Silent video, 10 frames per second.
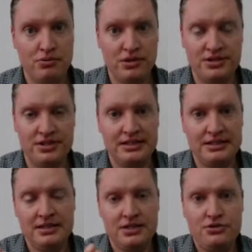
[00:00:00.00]
Put
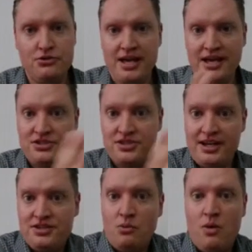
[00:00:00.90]
2 case
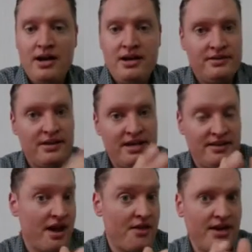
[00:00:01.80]
studies in one and
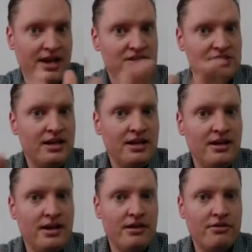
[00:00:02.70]
the other case study
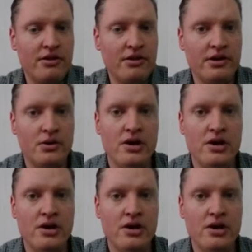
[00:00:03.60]
in a third,